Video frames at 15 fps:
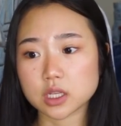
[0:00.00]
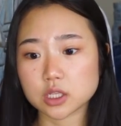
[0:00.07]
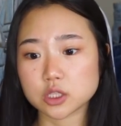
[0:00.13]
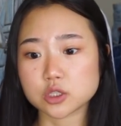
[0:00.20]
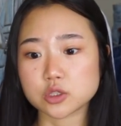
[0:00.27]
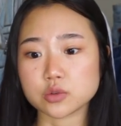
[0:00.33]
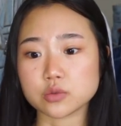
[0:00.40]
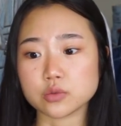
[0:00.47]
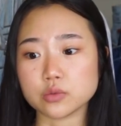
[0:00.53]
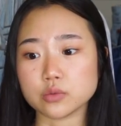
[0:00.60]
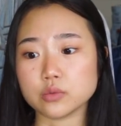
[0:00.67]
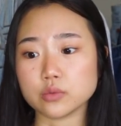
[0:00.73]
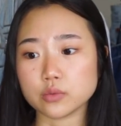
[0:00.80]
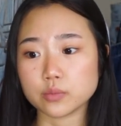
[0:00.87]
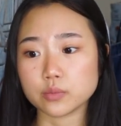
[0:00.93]

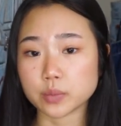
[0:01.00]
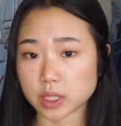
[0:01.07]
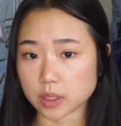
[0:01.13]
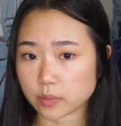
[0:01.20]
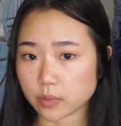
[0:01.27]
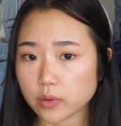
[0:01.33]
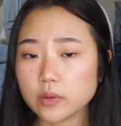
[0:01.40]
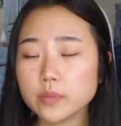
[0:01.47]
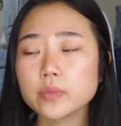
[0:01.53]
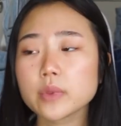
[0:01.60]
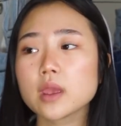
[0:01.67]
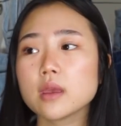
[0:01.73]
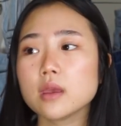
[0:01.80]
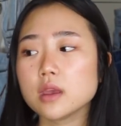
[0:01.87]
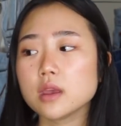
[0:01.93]
to people.
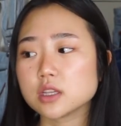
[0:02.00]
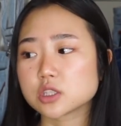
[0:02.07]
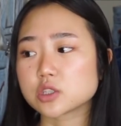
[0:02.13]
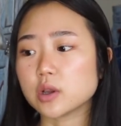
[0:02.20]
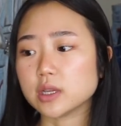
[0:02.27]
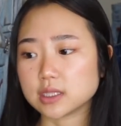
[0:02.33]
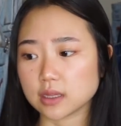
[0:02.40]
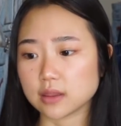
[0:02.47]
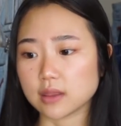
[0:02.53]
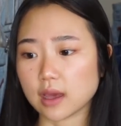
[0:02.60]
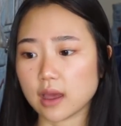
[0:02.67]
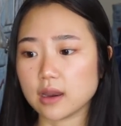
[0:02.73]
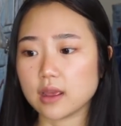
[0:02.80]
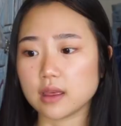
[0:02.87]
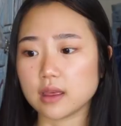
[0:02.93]
So I did
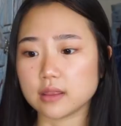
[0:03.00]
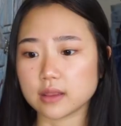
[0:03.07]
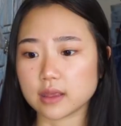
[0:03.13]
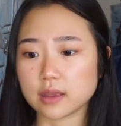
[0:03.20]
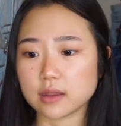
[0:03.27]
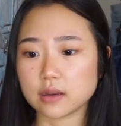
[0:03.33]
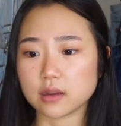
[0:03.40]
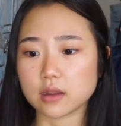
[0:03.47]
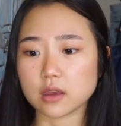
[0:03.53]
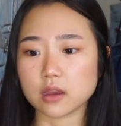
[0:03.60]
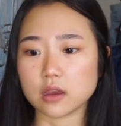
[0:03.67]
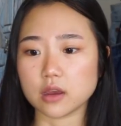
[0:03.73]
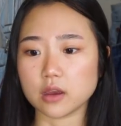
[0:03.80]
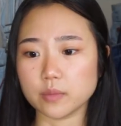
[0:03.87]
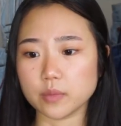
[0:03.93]
that, and then
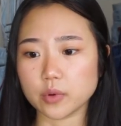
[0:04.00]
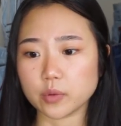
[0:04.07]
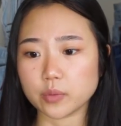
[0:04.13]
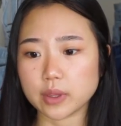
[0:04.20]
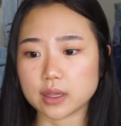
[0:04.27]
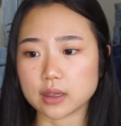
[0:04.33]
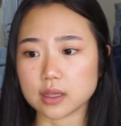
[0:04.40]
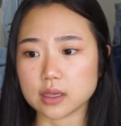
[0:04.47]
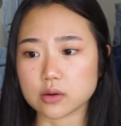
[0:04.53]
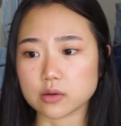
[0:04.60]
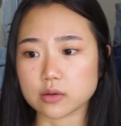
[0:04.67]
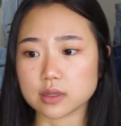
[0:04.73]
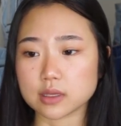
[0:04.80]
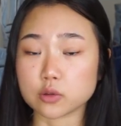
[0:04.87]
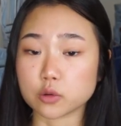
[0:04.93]
a week
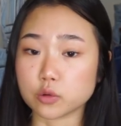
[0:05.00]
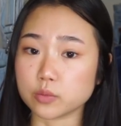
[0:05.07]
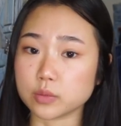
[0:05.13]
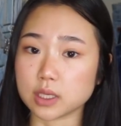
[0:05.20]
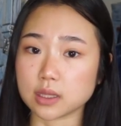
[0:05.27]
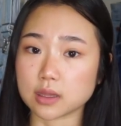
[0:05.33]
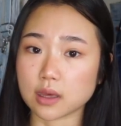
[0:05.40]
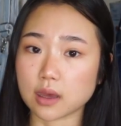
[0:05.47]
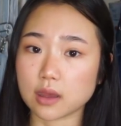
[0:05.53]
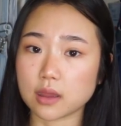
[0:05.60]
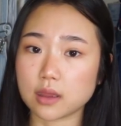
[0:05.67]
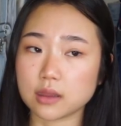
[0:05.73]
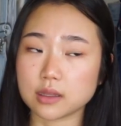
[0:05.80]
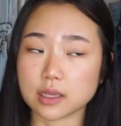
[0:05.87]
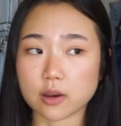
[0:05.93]
later they called me
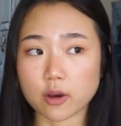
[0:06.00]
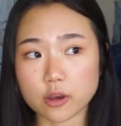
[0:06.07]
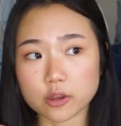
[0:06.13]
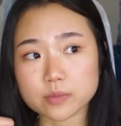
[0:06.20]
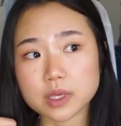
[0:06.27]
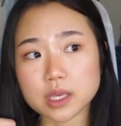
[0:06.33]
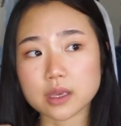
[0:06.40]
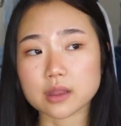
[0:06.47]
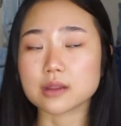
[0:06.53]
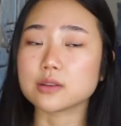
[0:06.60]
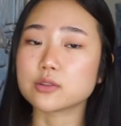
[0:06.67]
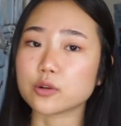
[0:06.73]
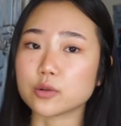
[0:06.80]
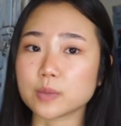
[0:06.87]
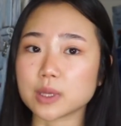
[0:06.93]
and
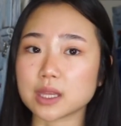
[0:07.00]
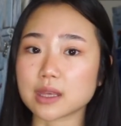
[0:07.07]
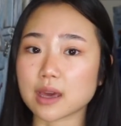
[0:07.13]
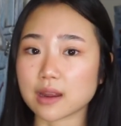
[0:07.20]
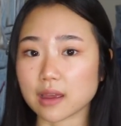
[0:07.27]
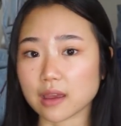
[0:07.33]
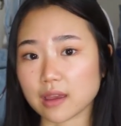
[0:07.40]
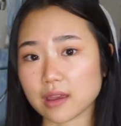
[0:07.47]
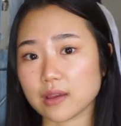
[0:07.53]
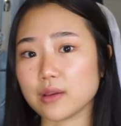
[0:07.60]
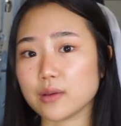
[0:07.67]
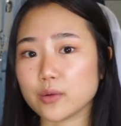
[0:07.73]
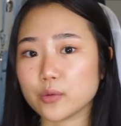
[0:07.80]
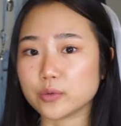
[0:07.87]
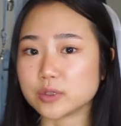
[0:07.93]
told me that
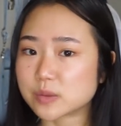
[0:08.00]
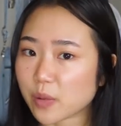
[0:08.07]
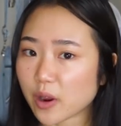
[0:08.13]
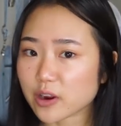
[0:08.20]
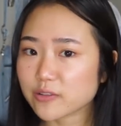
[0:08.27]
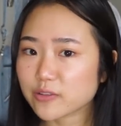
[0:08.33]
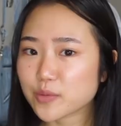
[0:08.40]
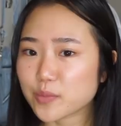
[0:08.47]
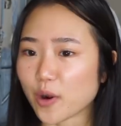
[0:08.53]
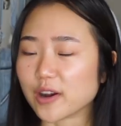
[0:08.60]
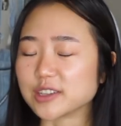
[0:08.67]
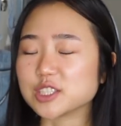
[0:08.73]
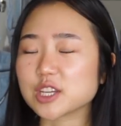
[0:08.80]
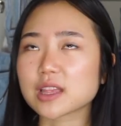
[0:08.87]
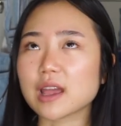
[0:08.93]
I was part of the
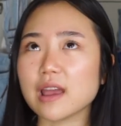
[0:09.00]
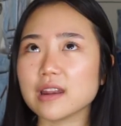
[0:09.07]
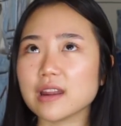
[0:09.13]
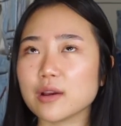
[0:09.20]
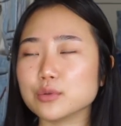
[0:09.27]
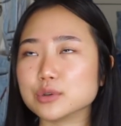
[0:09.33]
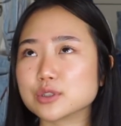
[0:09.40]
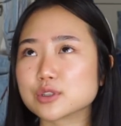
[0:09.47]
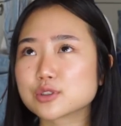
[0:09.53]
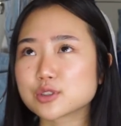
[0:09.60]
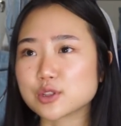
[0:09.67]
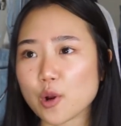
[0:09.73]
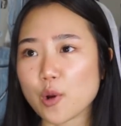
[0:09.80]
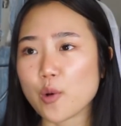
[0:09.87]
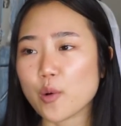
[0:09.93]
project, and I was
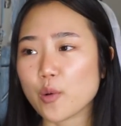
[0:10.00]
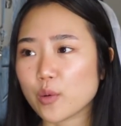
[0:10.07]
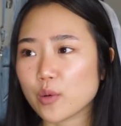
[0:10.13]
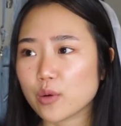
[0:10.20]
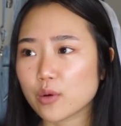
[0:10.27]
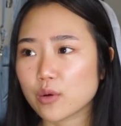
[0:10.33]
so